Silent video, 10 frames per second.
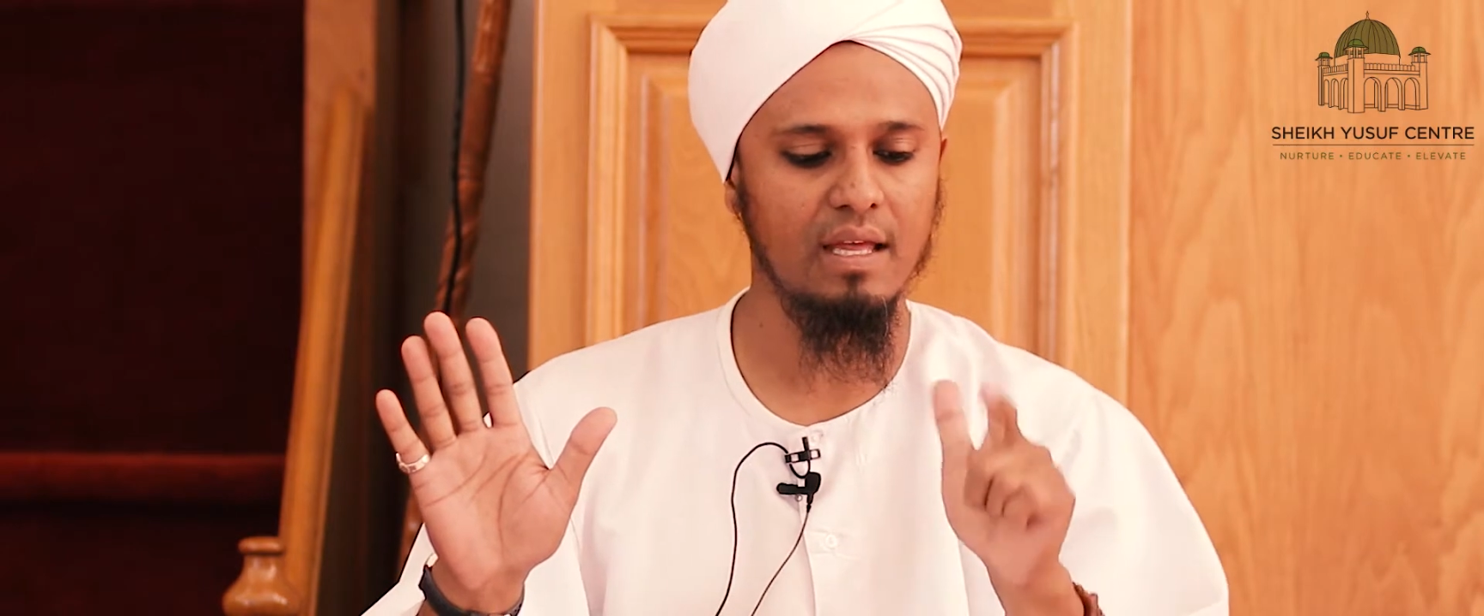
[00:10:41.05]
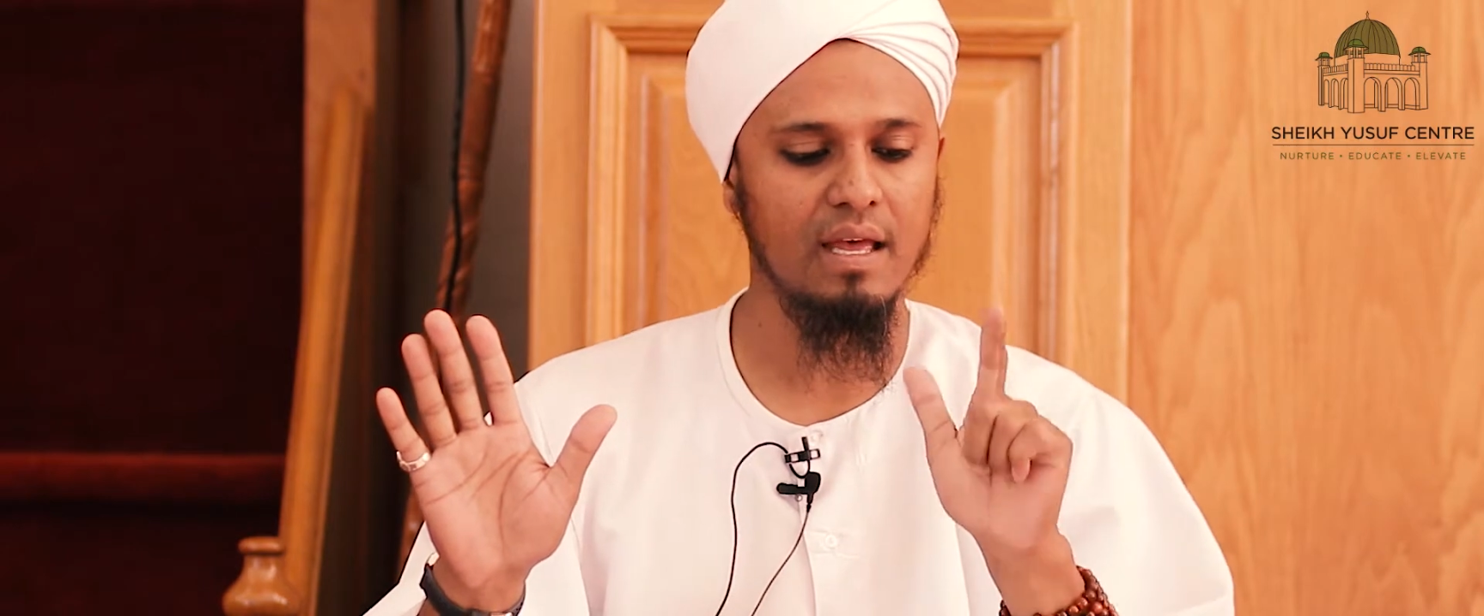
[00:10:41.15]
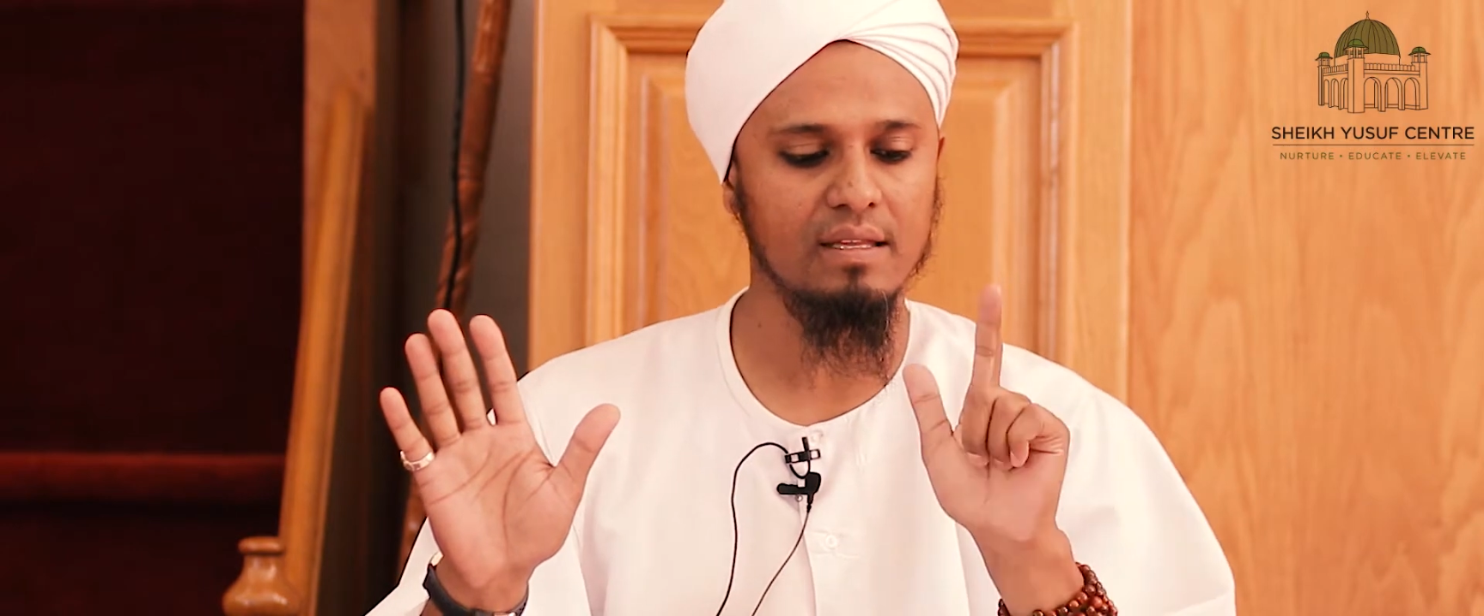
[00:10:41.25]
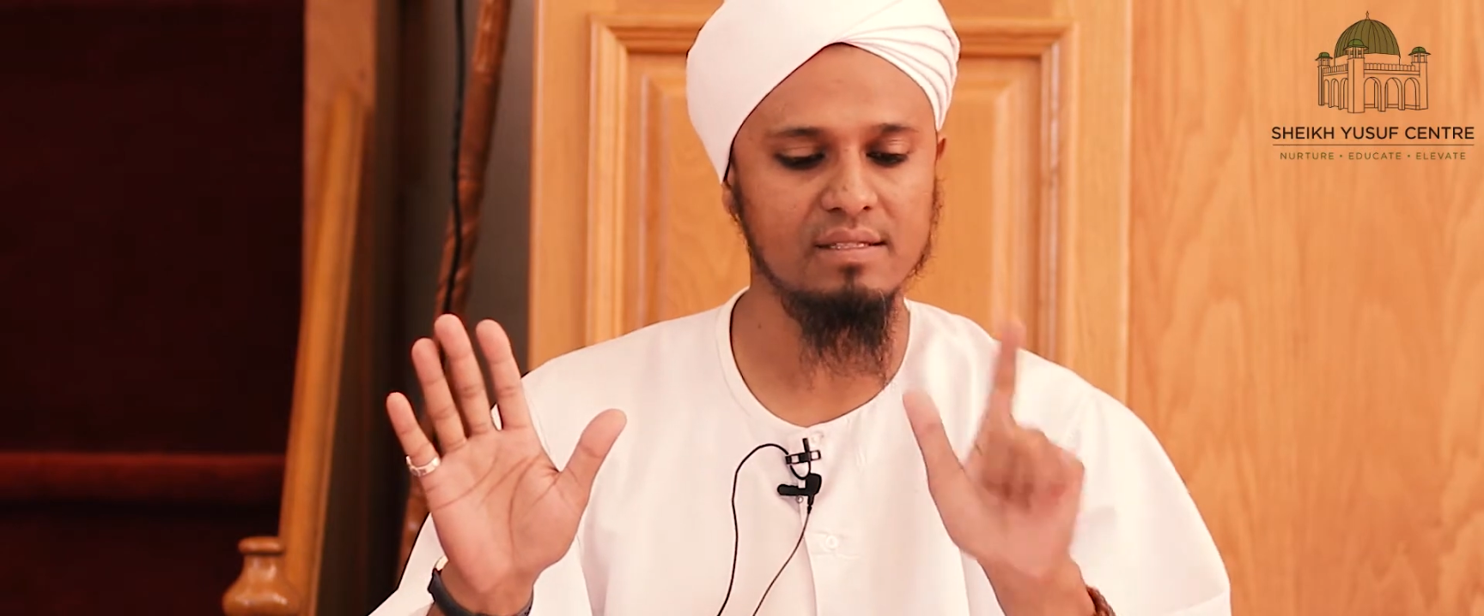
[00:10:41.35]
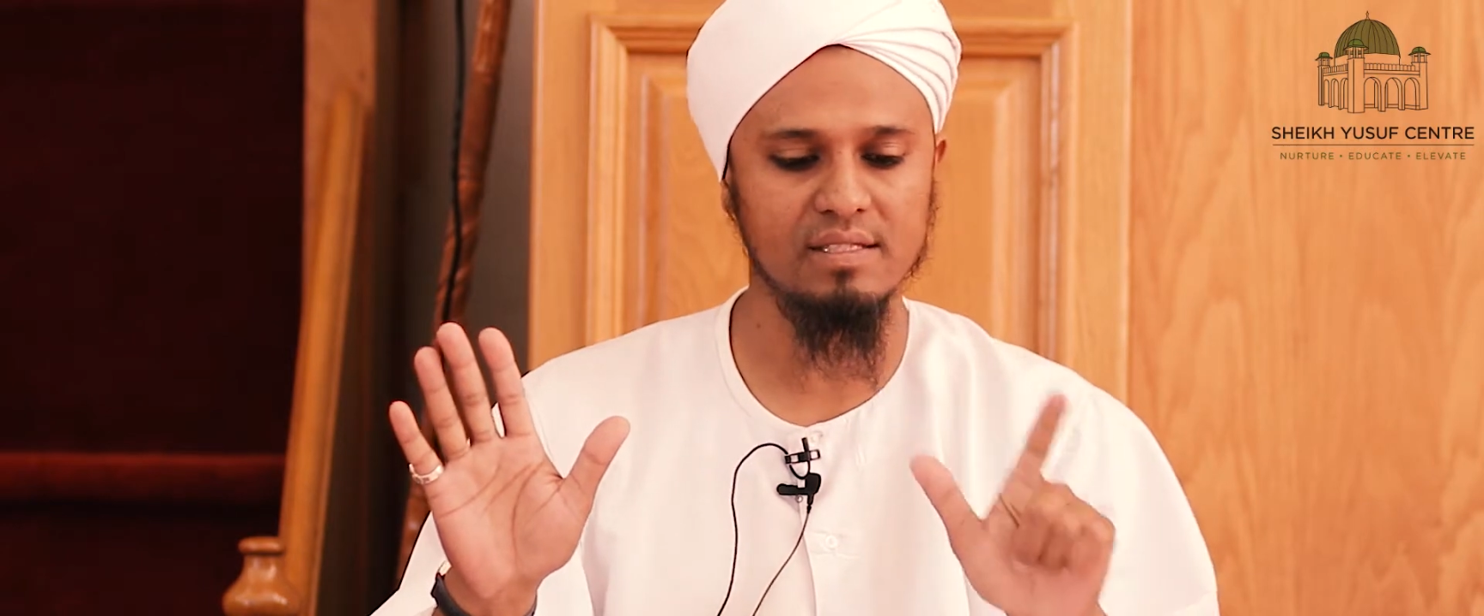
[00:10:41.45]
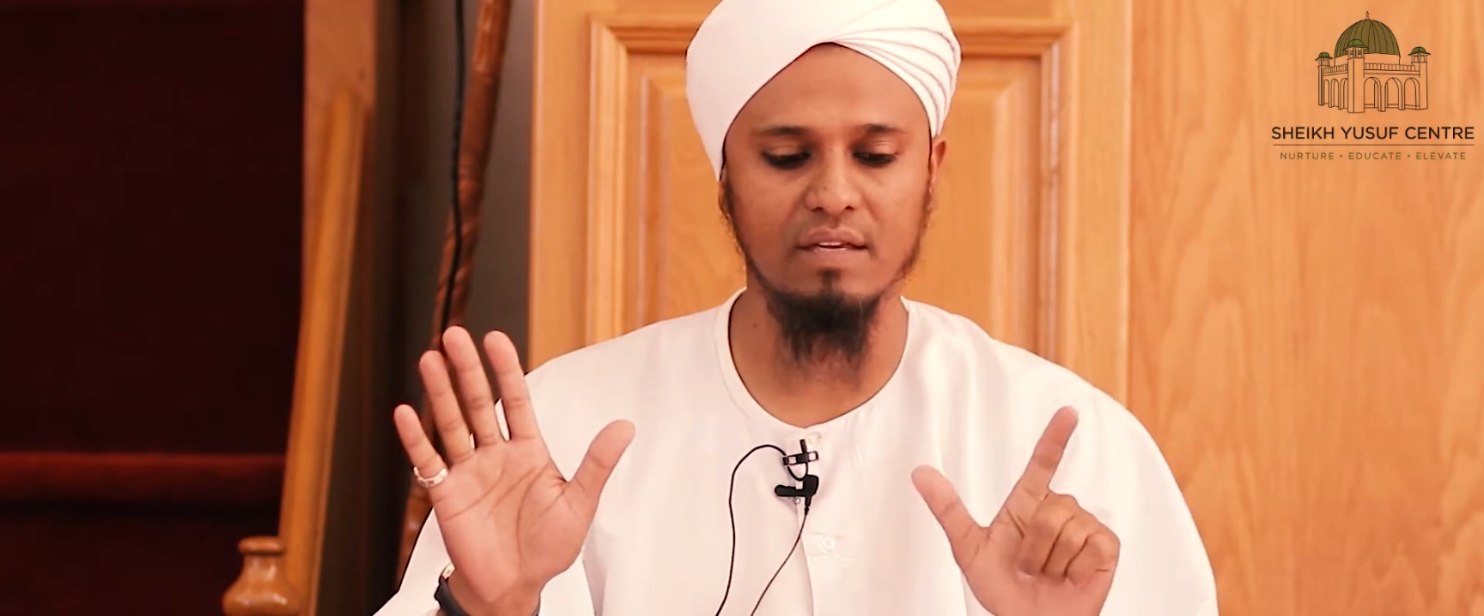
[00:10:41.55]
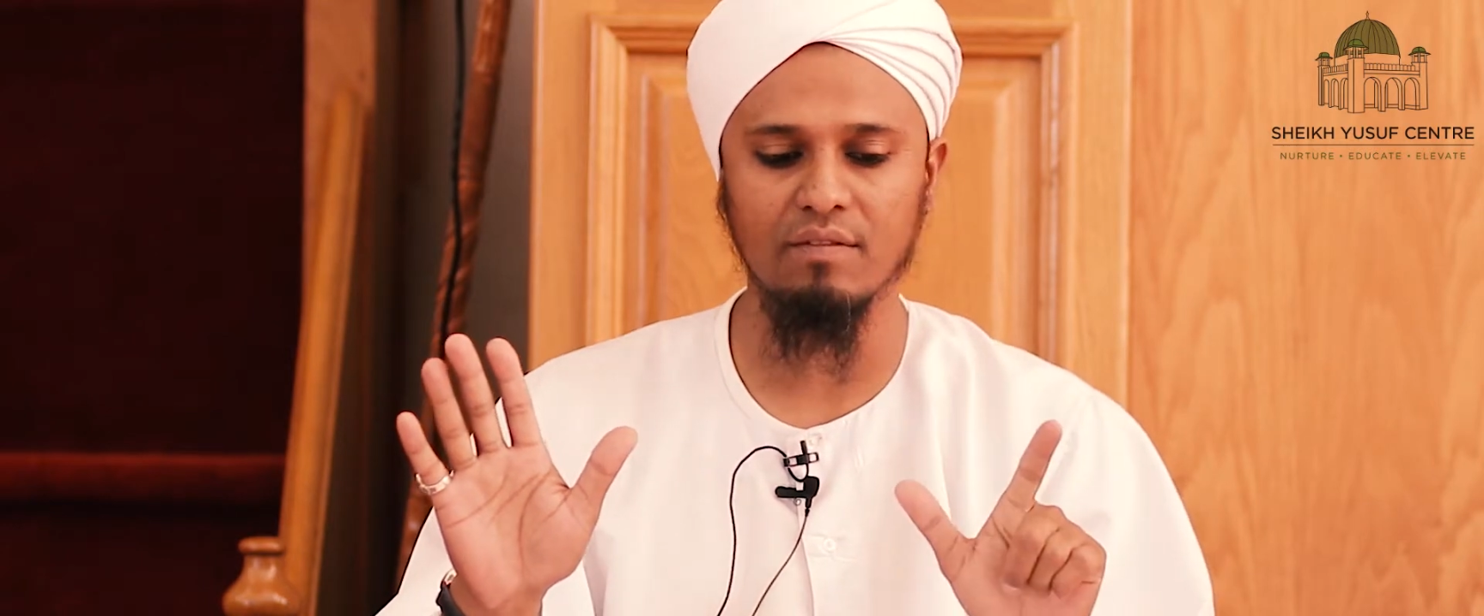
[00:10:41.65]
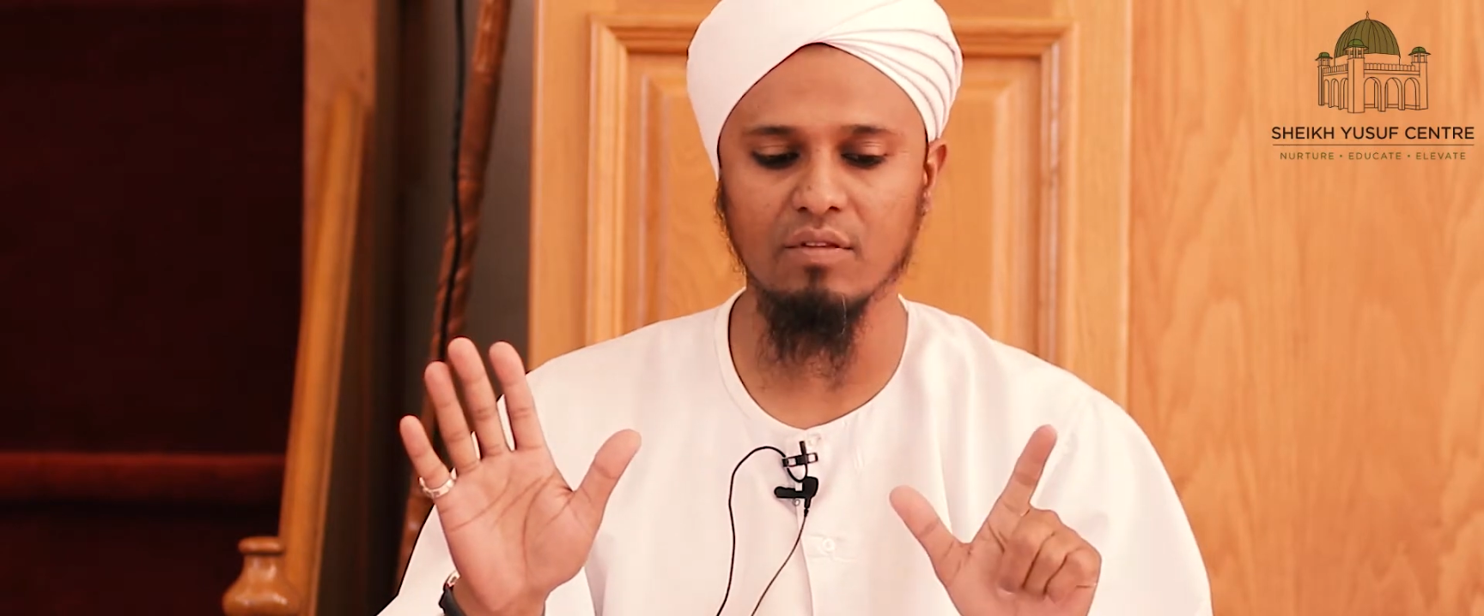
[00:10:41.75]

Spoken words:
and 7th